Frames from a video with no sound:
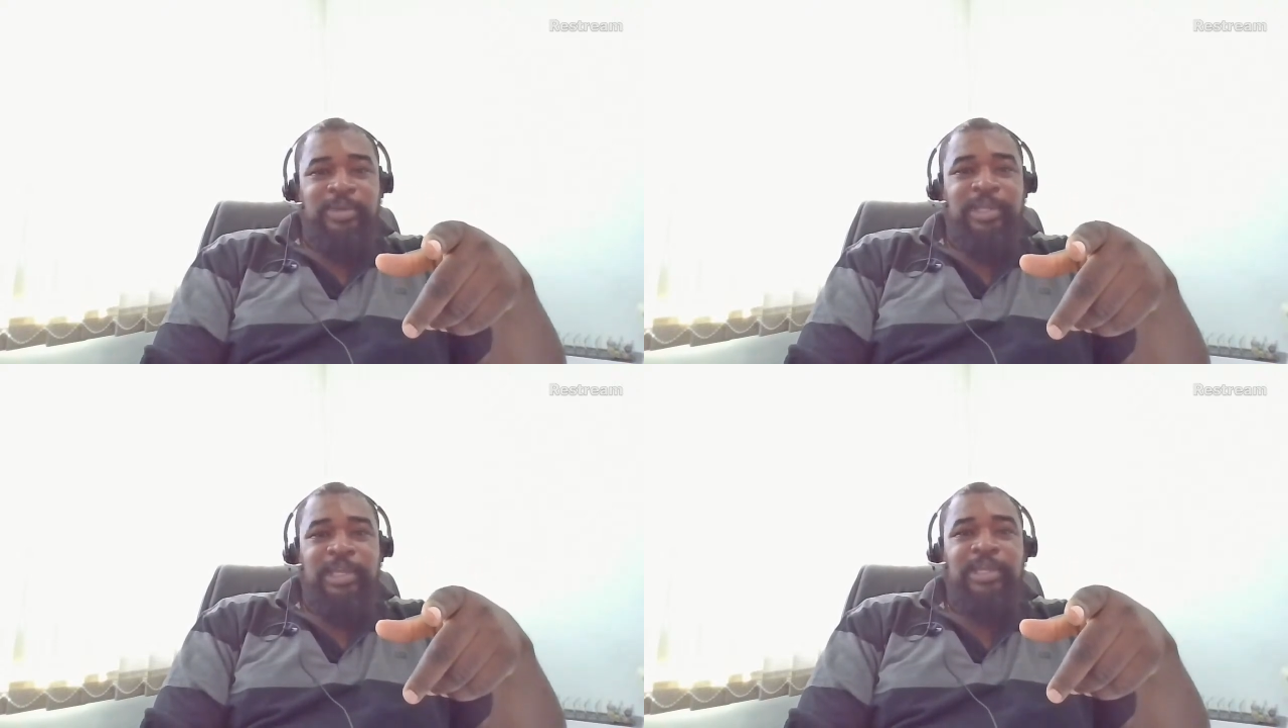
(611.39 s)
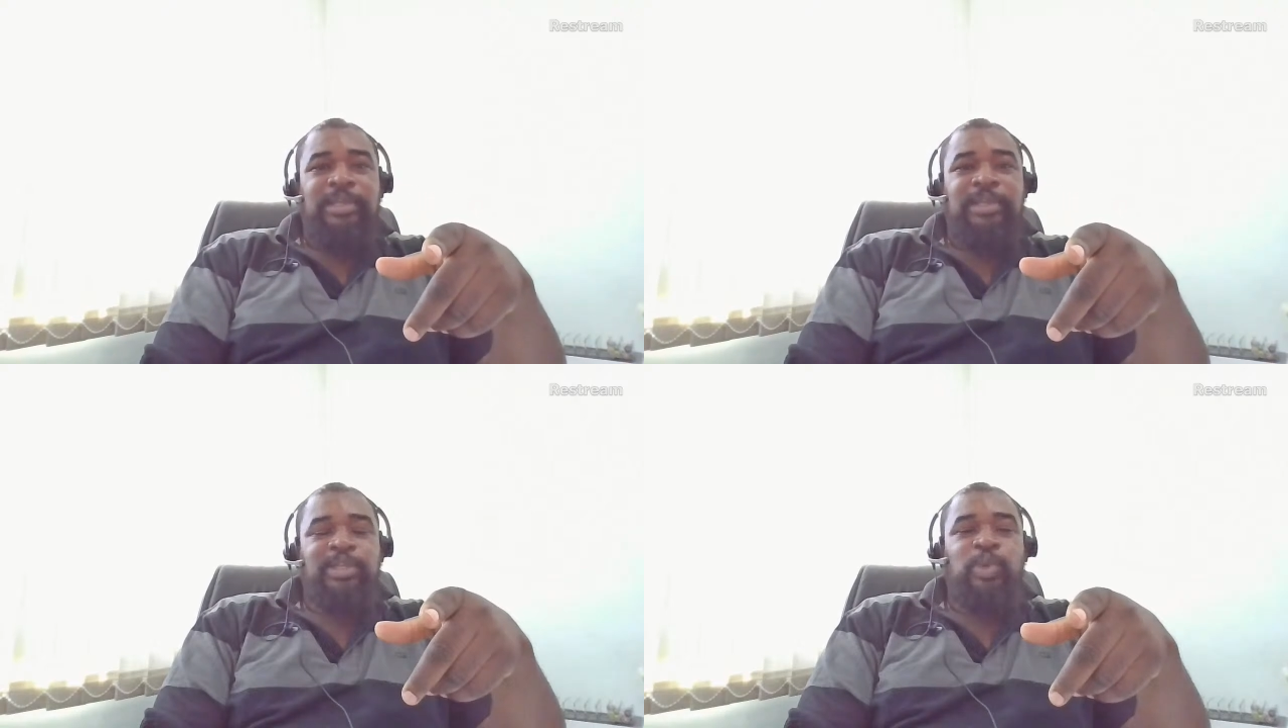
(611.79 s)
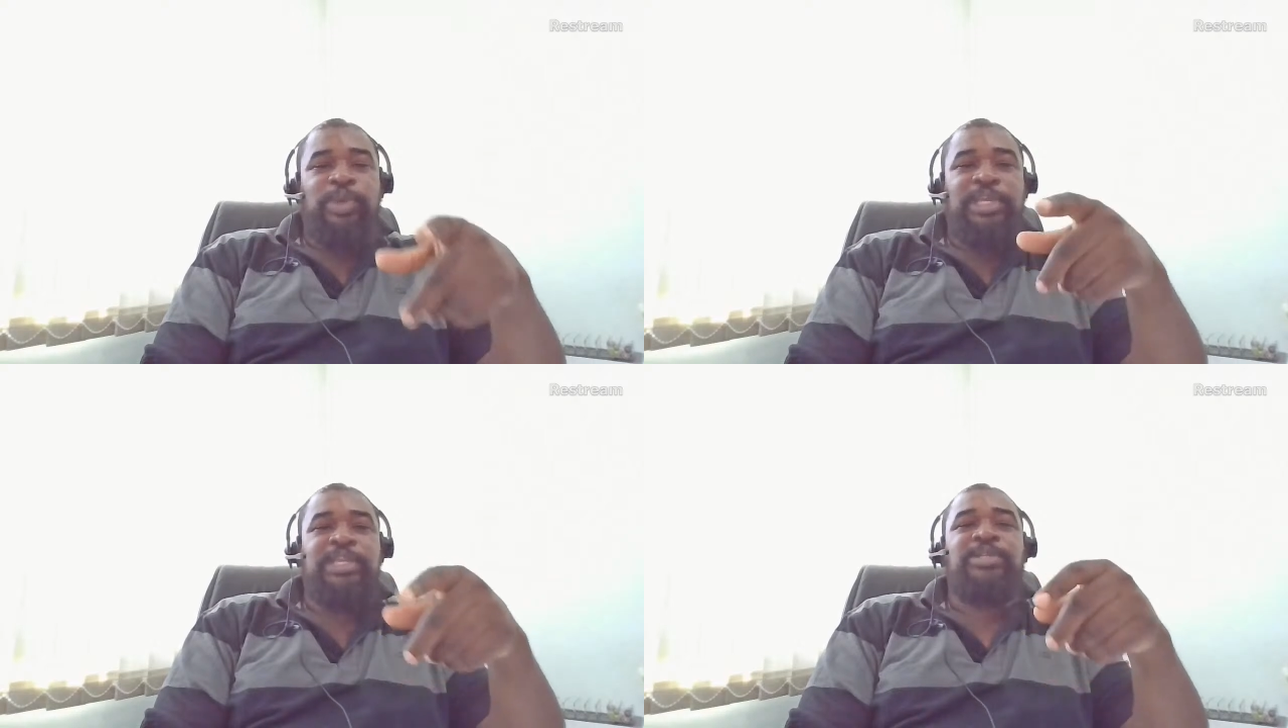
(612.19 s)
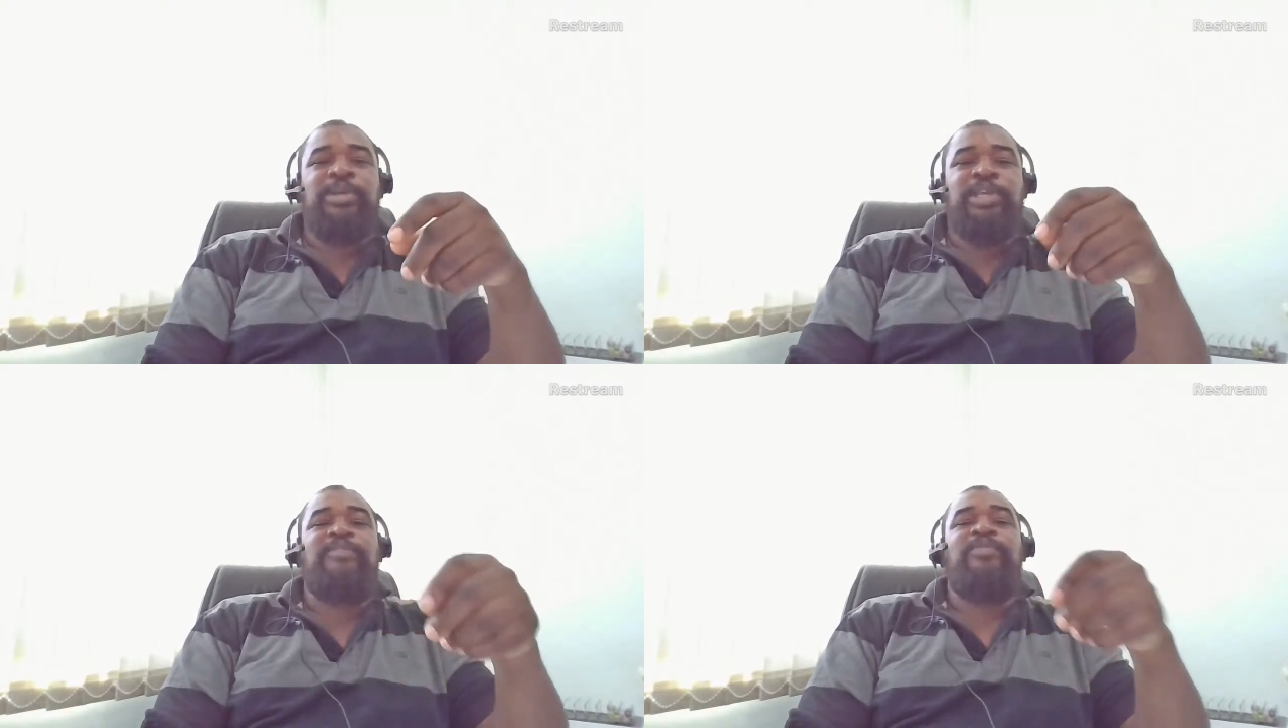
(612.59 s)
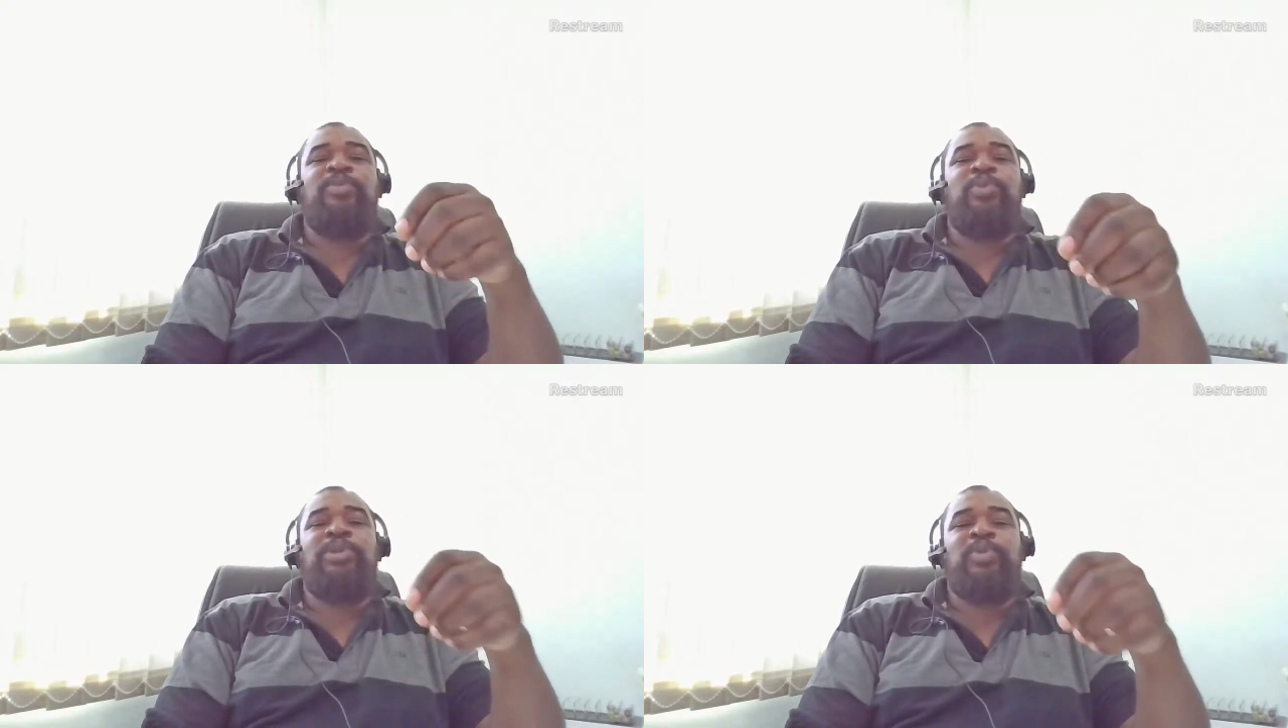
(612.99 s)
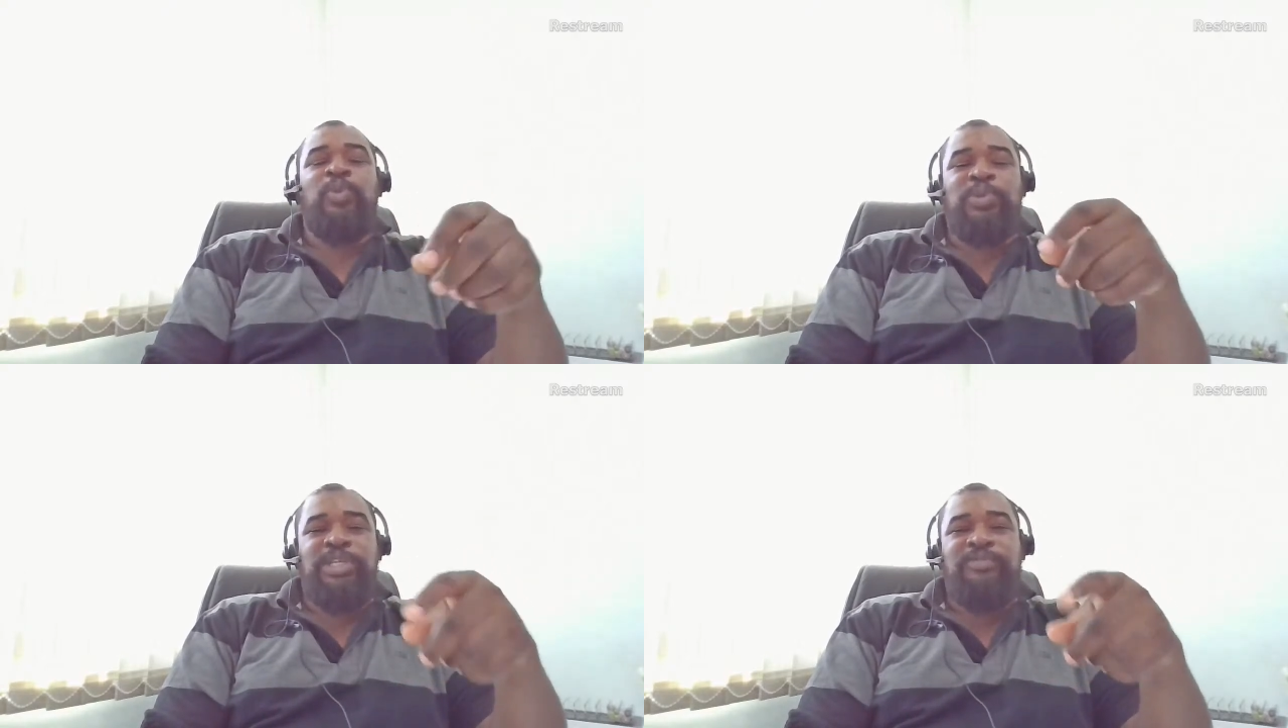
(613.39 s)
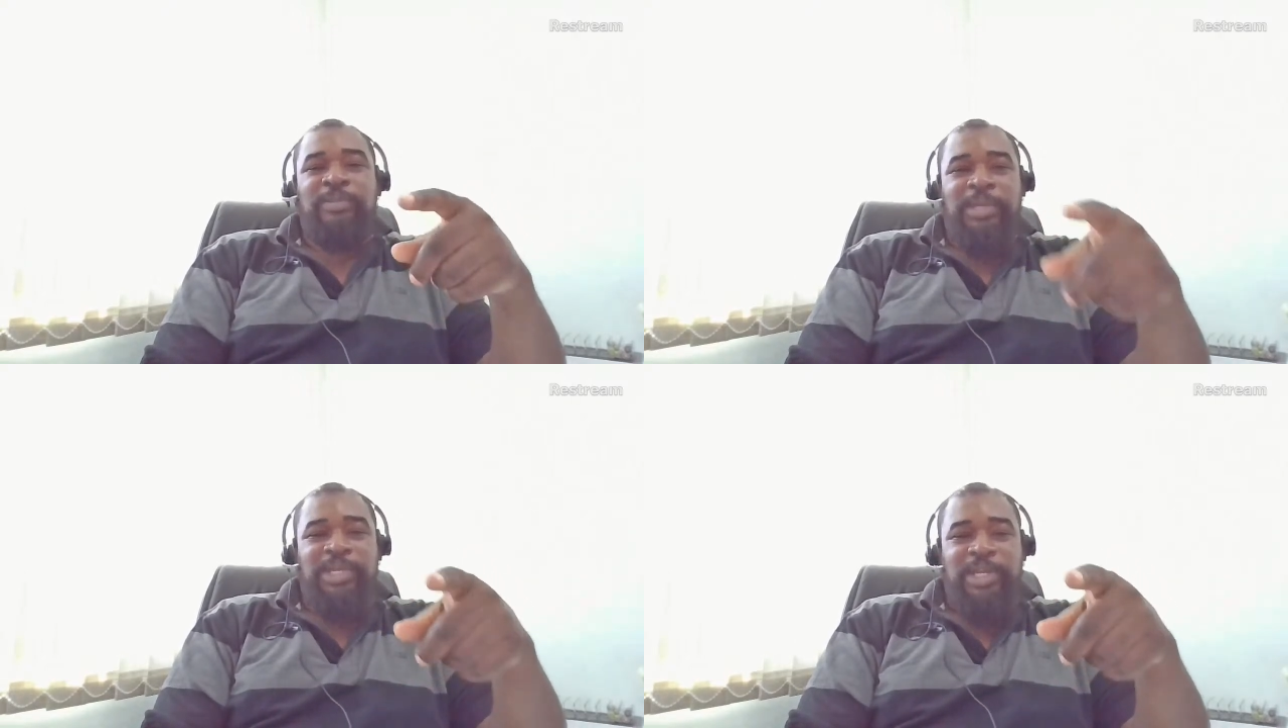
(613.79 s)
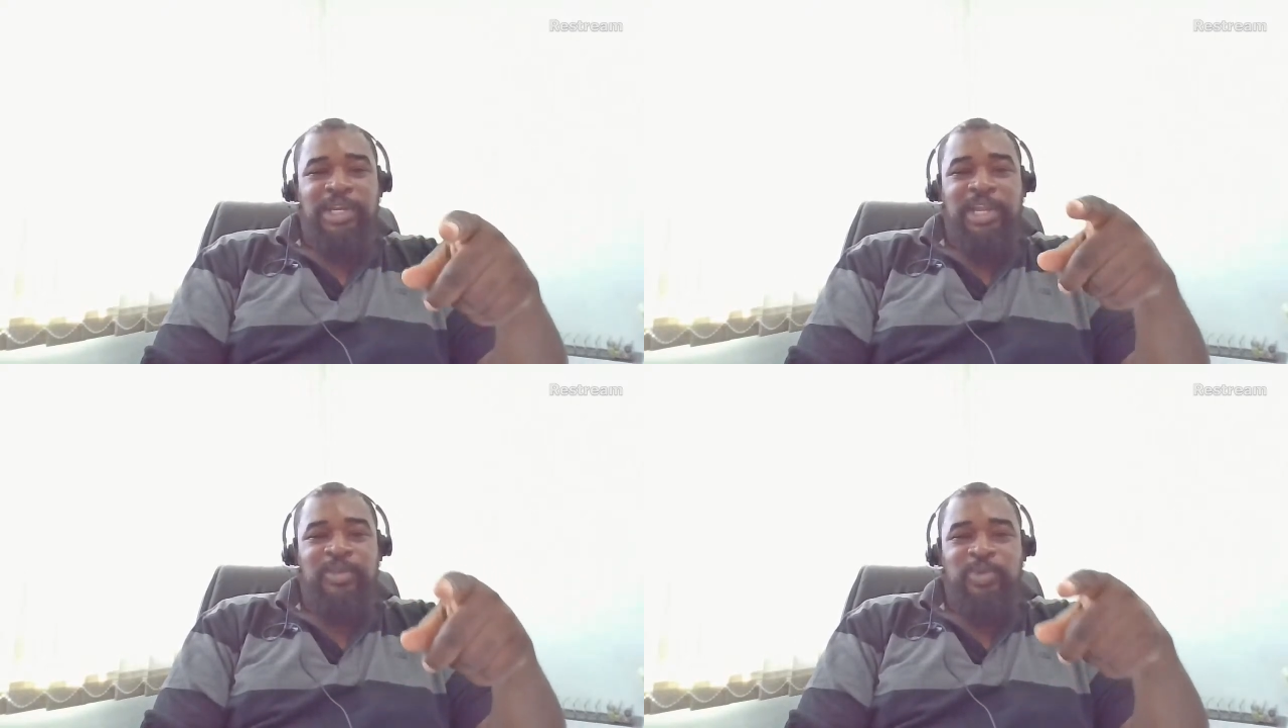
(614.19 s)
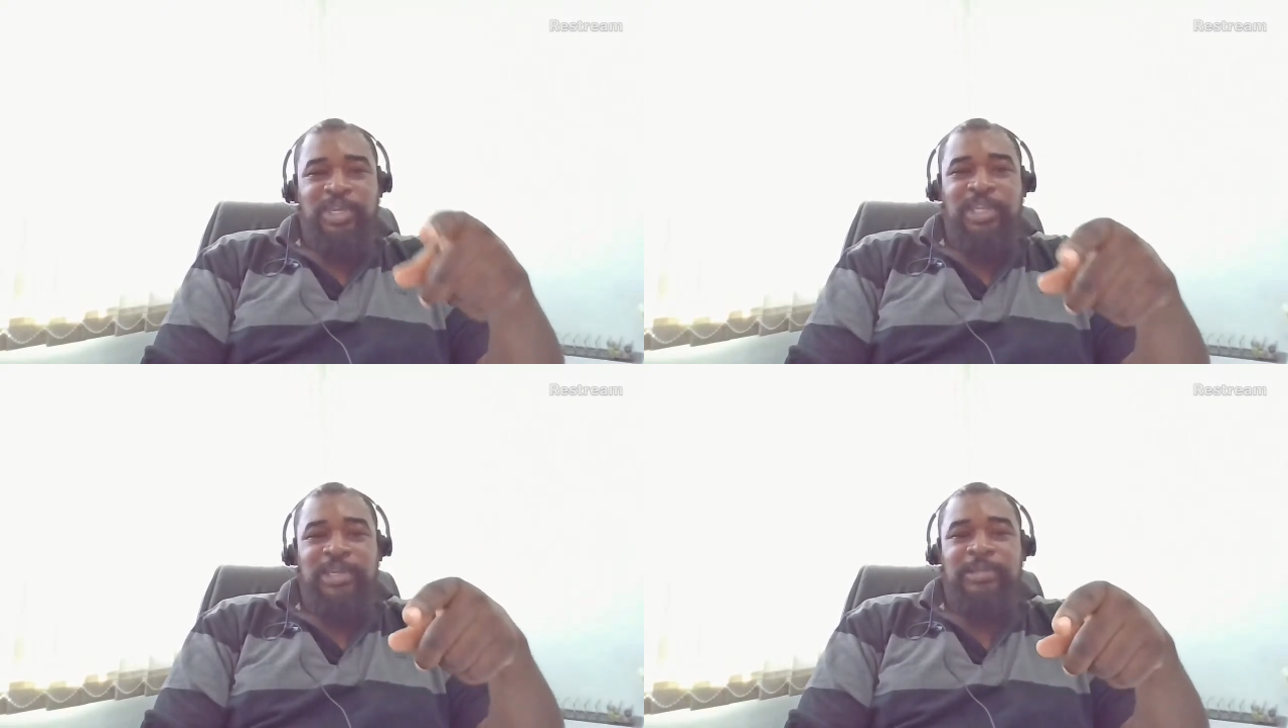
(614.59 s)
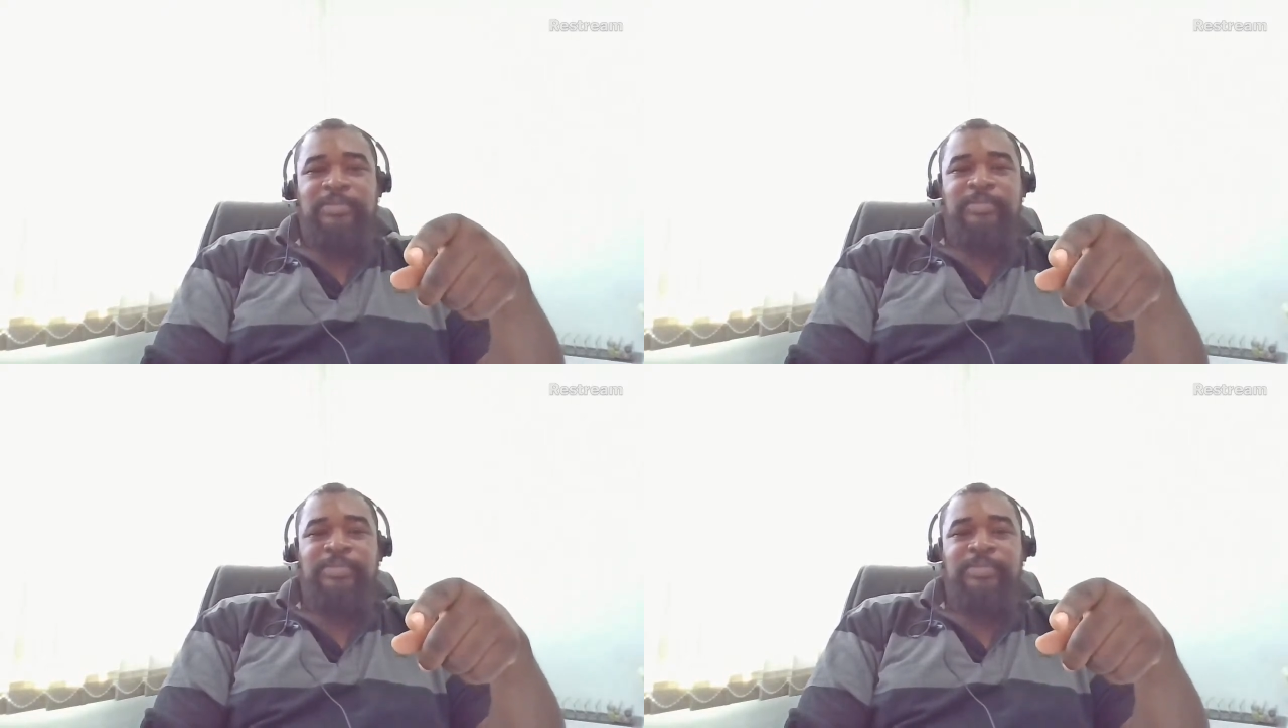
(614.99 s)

Okay? So he needs to give you the tools, information that you need.